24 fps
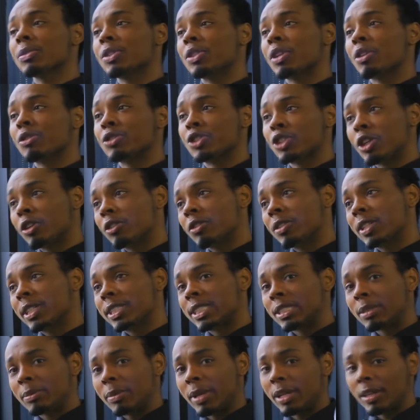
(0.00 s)
You know,
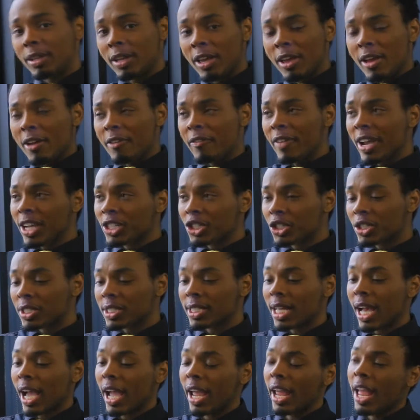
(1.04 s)
journalism and fashion
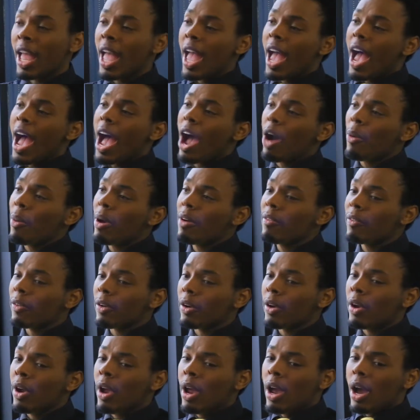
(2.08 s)
design.
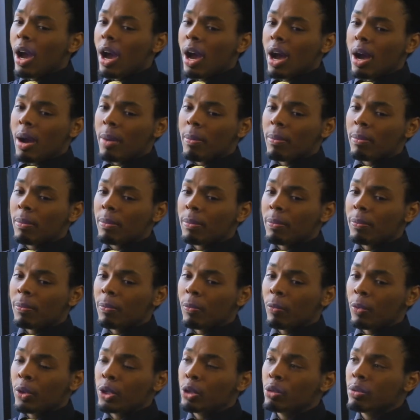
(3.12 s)
However. Um,
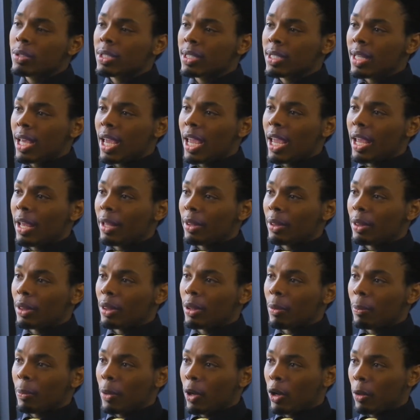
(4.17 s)
when you say
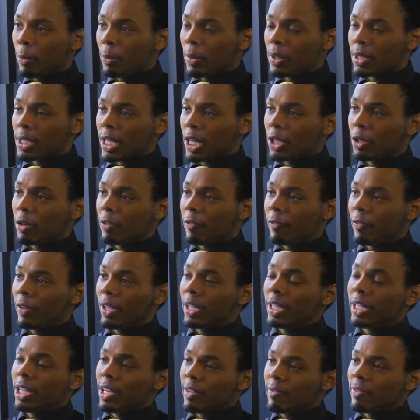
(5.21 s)
the purpose and your
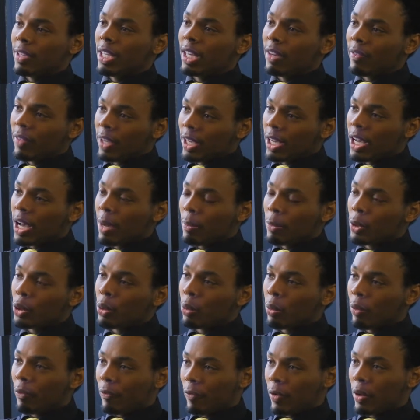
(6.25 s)
feeling of giving up,
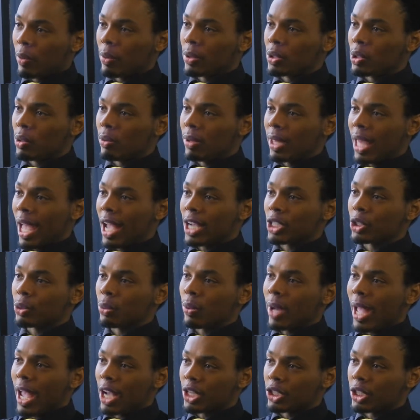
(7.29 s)
you're referring to the
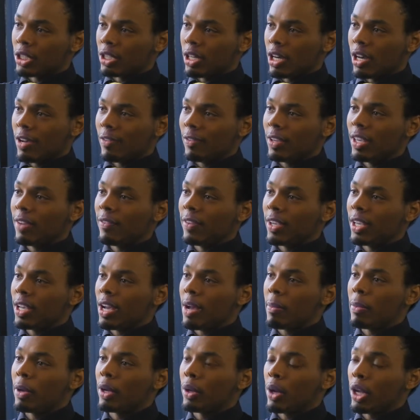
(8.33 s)
actual action of giving
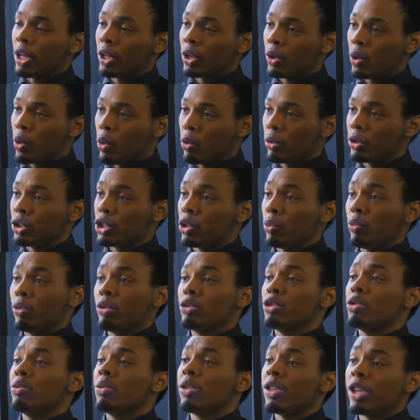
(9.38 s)
up and according to
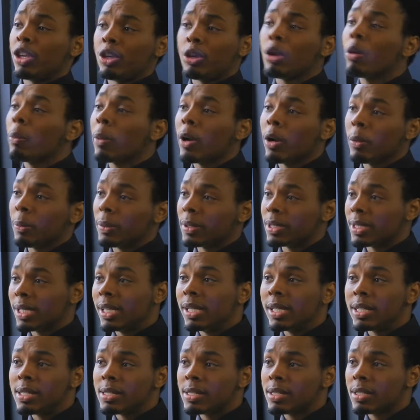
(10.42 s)
what you think your purpose
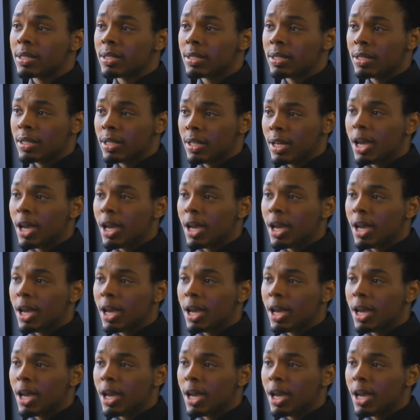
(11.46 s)
is. Right.